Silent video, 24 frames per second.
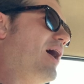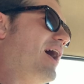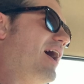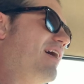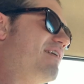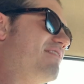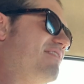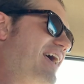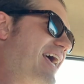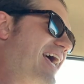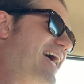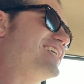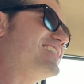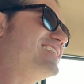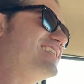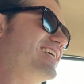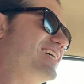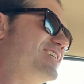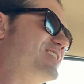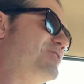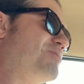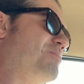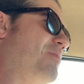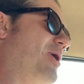have
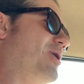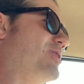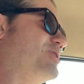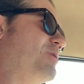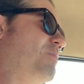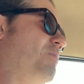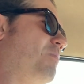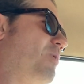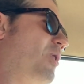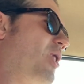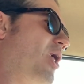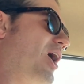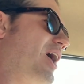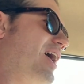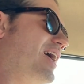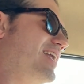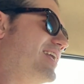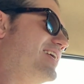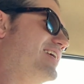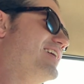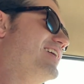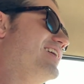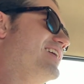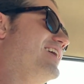excess amounts of
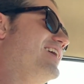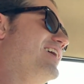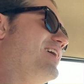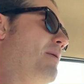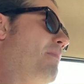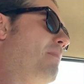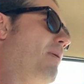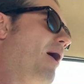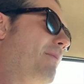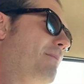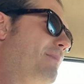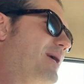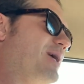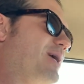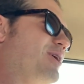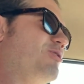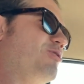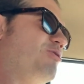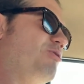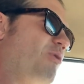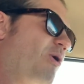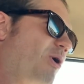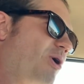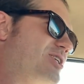blood pumping
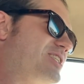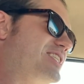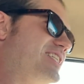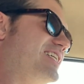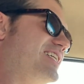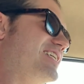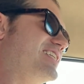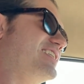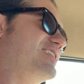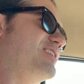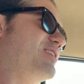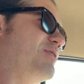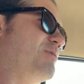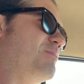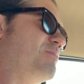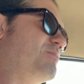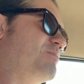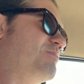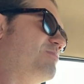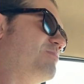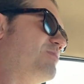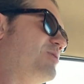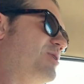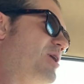through our system,
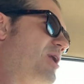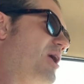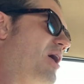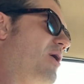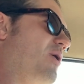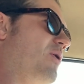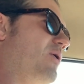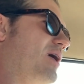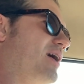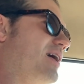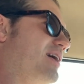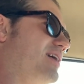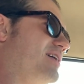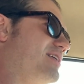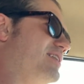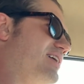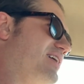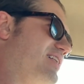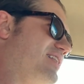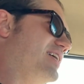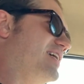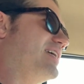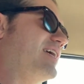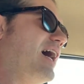
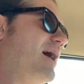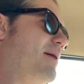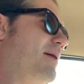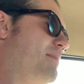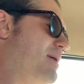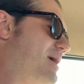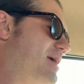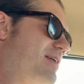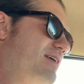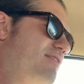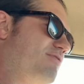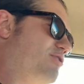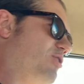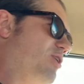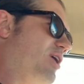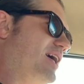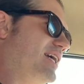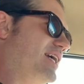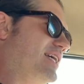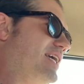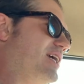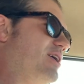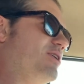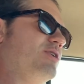At least, I mean, if you're
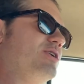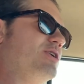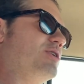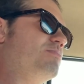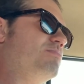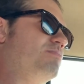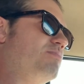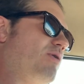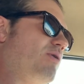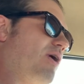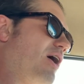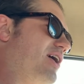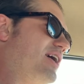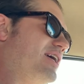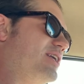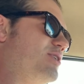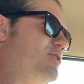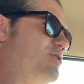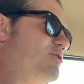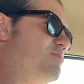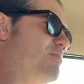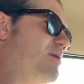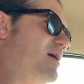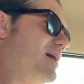on gear, you probably
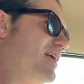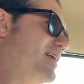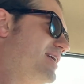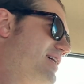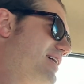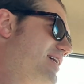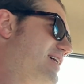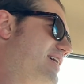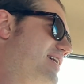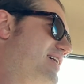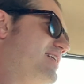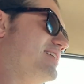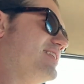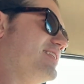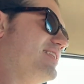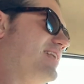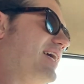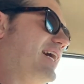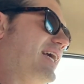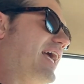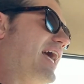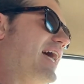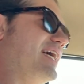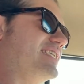do. But
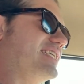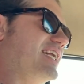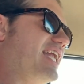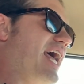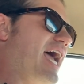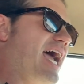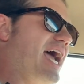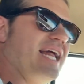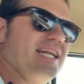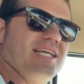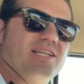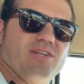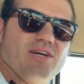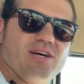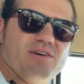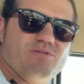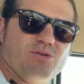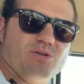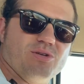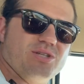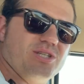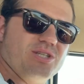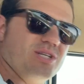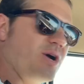like as a natty
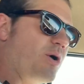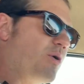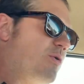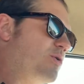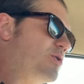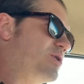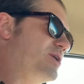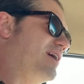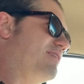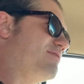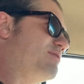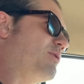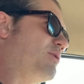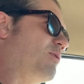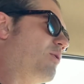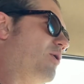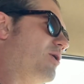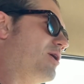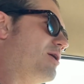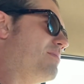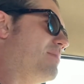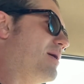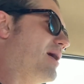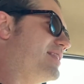lifter, you don't really have to
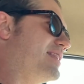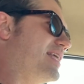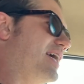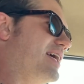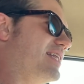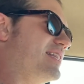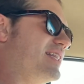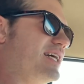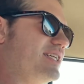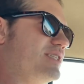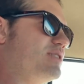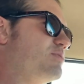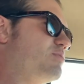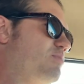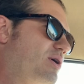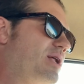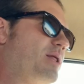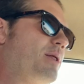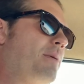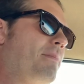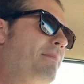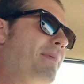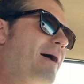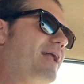worry about that. That's
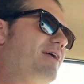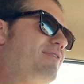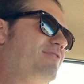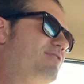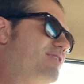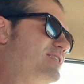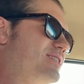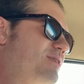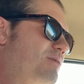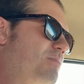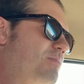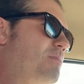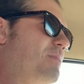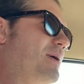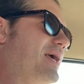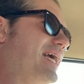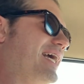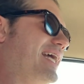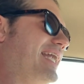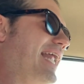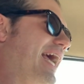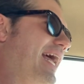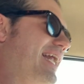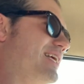one of the benefits of
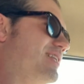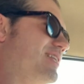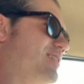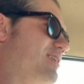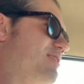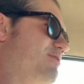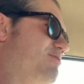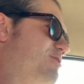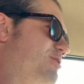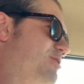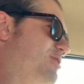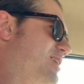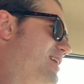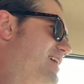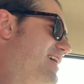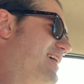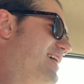being a natty lifter